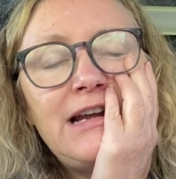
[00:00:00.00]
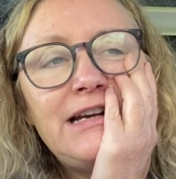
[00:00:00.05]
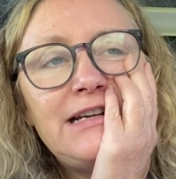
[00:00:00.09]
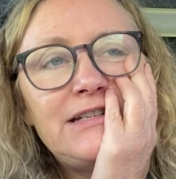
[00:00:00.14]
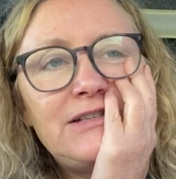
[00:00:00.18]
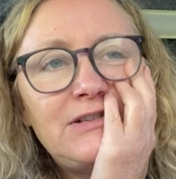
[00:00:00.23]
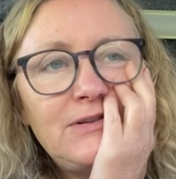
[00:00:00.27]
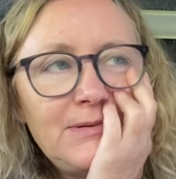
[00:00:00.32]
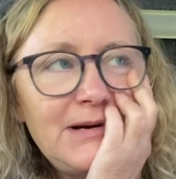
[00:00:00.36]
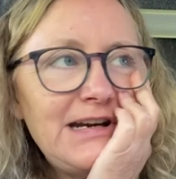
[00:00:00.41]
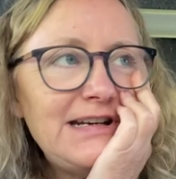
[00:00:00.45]

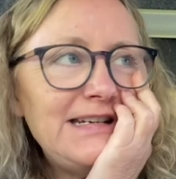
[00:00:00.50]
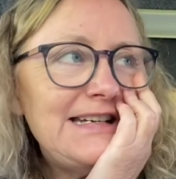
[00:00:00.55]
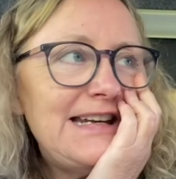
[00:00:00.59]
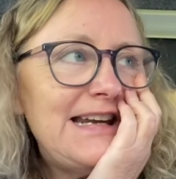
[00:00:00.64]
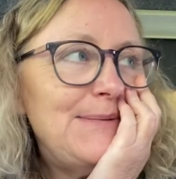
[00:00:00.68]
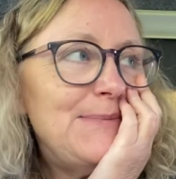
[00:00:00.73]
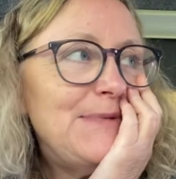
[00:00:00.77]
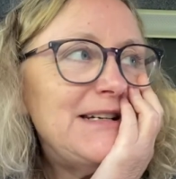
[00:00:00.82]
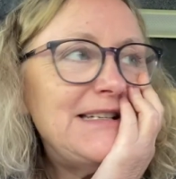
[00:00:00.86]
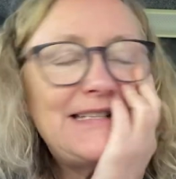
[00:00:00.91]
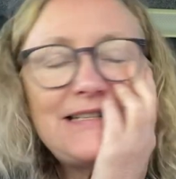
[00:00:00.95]
So I'm going to
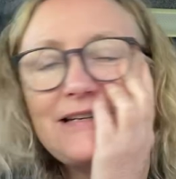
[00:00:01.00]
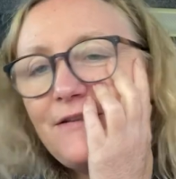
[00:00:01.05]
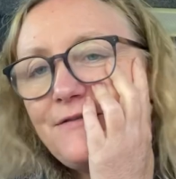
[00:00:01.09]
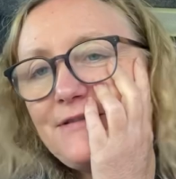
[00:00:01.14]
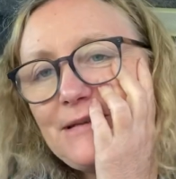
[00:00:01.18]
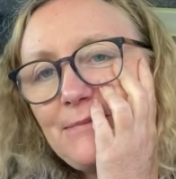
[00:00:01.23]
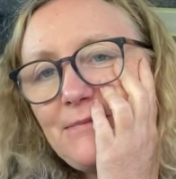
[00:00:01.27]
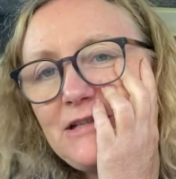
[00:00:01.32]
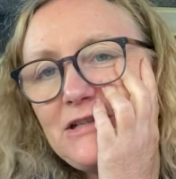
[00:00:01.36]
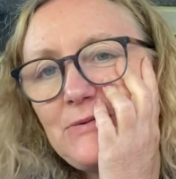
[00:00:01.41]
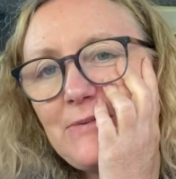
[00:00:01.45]
get myself
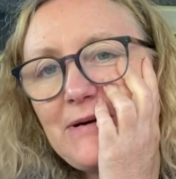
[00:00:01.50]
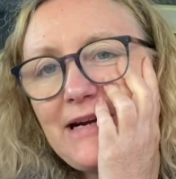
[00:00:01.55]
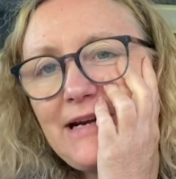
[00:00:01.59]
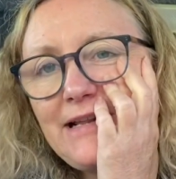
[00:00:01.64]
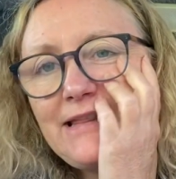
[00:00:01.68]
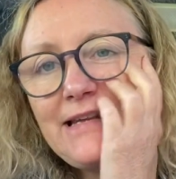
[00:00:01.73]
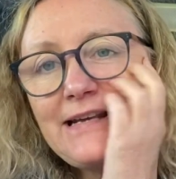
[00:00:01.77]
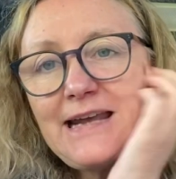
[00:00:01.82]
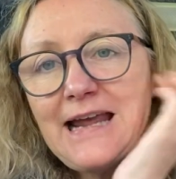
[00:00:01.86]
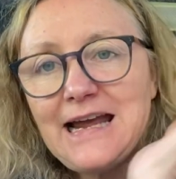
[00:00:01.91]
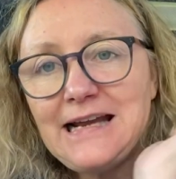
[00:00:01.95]
something to eat.
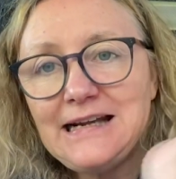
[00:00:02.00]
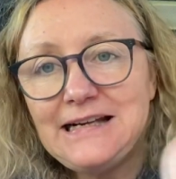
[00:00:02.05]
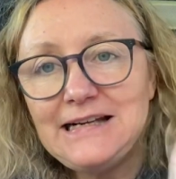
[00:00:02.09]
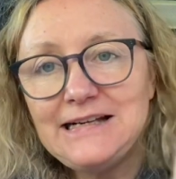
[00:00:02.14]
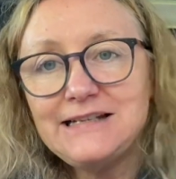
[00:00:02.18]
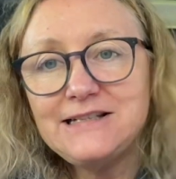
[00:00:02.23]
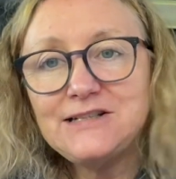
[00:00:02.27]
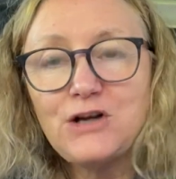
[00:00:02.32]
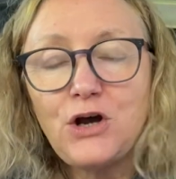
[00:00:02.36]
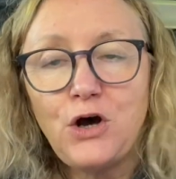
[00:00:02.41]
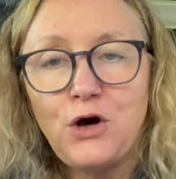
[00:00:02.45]
The kettle
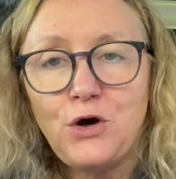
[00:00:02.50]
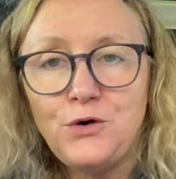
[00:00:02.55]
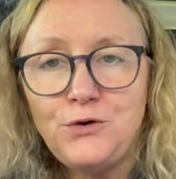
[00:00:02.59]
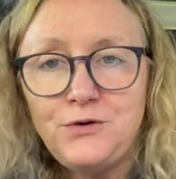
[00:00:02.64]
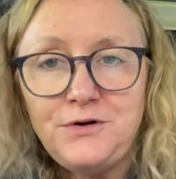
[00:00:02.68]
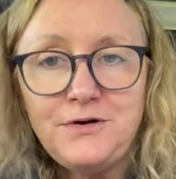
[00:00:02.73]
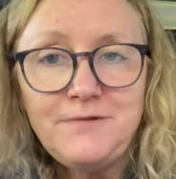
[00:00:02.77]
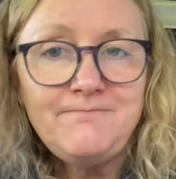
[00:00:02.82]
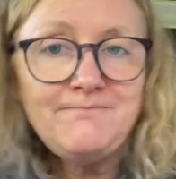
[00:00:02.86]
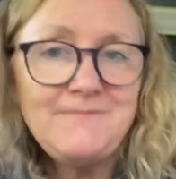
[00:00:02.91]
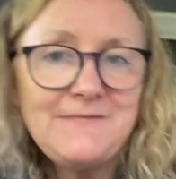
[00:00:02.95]
is on.
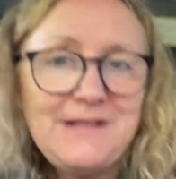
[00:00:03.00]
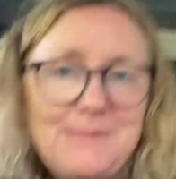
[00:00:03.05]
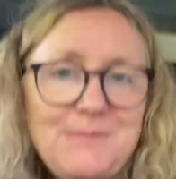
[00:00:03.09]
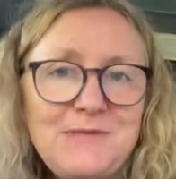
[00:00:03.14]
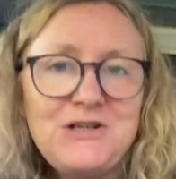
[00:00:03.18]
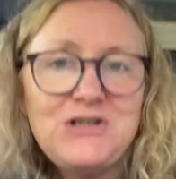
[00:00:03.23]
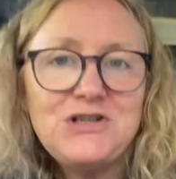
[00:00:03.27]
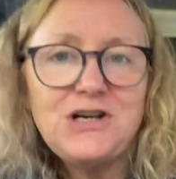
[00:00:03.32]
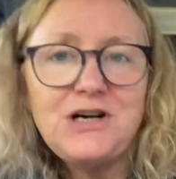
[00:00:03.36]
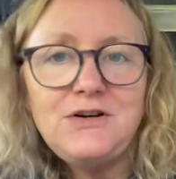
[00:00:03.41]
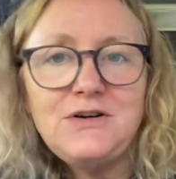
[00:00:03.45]
Let me
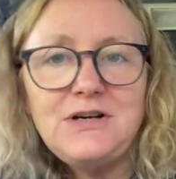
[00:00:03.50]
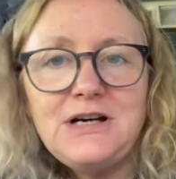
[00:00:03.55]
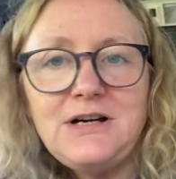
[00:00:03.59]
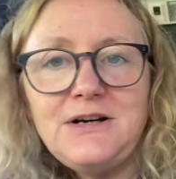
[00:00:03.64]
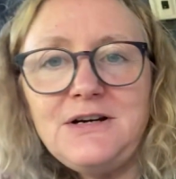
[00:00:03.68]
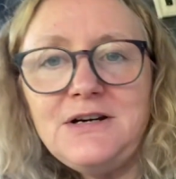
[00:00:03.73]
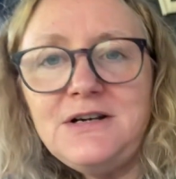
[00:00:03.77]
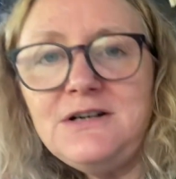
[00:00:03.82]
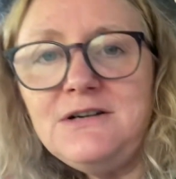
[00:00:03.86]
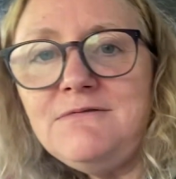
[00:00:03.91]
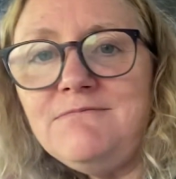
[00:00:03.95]
show
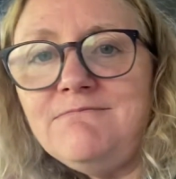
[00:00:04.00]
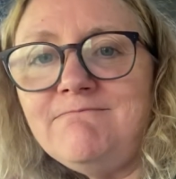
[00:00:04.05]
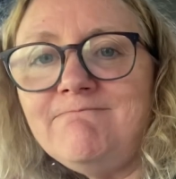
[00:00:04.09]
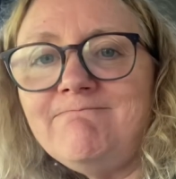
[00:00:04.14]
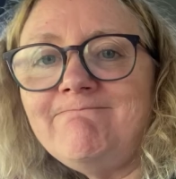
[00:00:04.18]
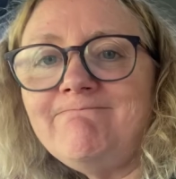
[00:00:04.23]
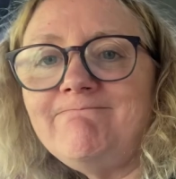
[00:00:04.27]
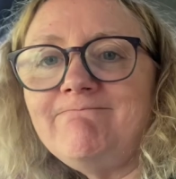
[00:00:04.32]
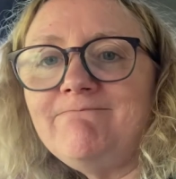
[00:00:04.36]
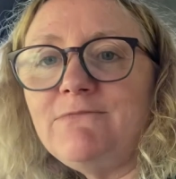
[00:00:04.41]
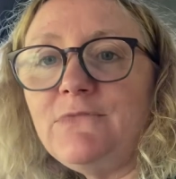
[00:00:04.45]
you.
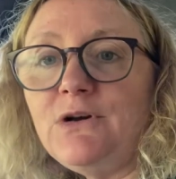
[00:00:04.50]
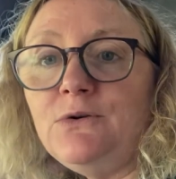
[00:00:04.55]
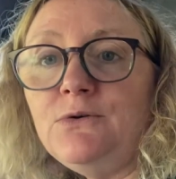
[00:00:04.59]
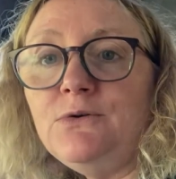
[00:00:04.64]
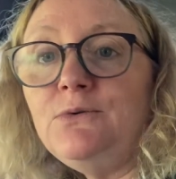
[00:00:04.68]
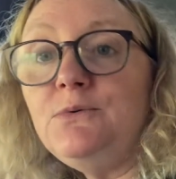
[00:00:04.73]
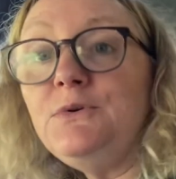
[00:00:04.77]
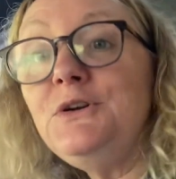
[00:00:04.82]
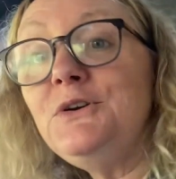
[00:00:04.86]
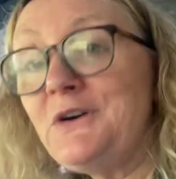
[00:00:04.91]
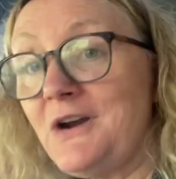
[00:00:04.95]

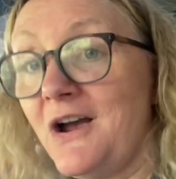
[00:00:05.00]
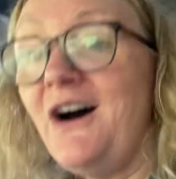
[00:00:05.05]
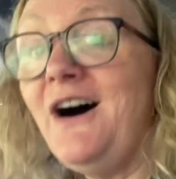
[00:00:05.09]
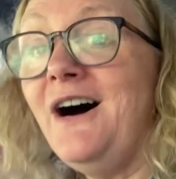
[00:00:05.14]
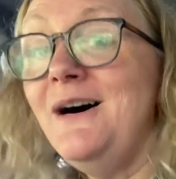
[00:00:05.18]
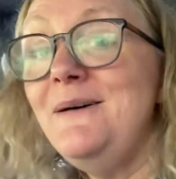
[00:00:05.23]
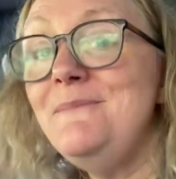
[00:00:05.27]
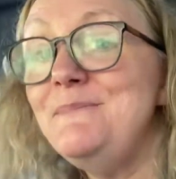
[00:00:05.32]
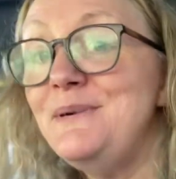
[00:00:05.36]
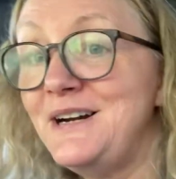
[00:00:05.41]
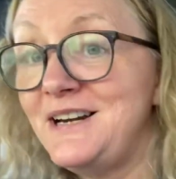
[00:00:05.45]
Oh, you
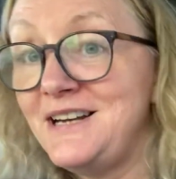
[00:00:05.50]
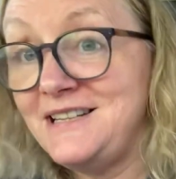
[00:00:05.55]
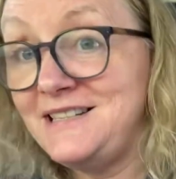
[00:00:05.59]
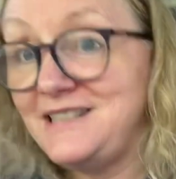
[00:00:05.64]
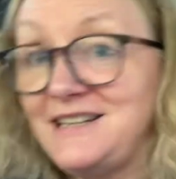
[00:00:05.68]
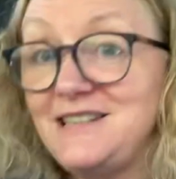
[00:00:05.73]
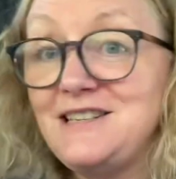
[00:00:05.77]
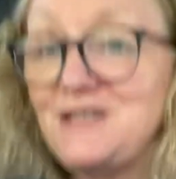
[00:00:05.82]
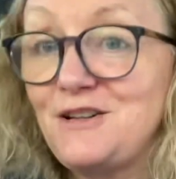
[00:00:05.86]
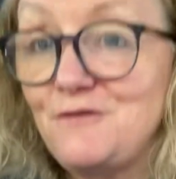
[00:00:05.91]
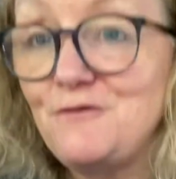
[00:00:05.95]
can't because
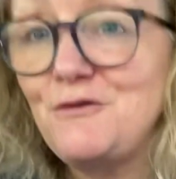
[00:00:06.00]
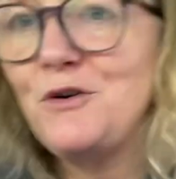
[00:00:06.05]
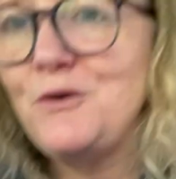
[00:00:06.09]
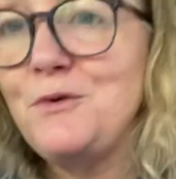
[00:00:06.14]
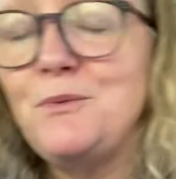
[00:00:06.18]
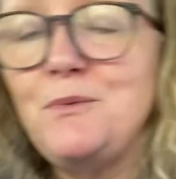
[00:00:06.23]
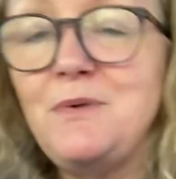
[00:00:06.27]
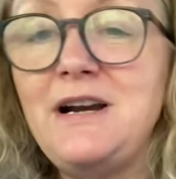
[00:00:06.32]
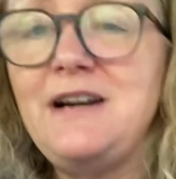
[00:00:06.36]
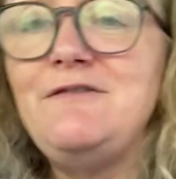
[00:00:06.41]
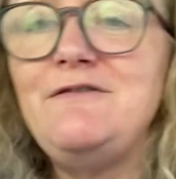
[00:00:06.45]
it's the
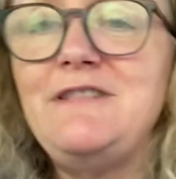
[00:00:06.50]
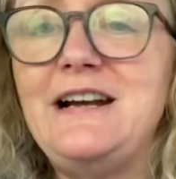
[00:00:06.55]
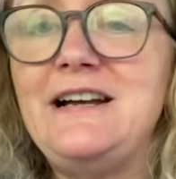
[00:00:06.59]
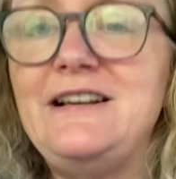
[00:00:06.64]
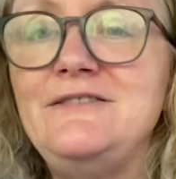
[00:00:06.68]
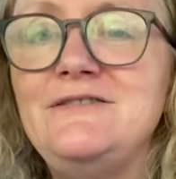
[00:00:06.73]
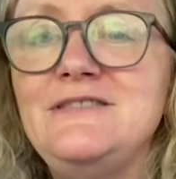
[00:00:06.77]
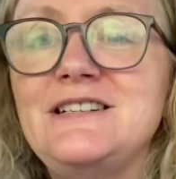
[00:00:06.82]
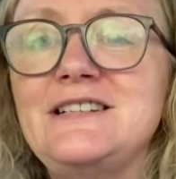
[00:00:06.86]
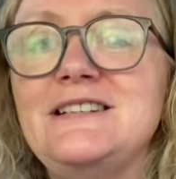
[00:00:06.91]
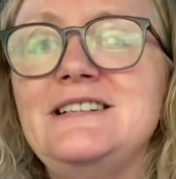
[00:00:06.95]
wrong way
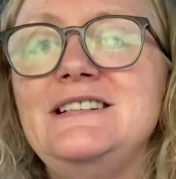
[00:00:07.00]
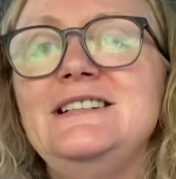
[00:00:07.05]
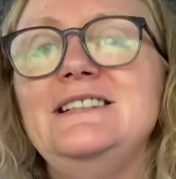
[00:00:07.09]
round.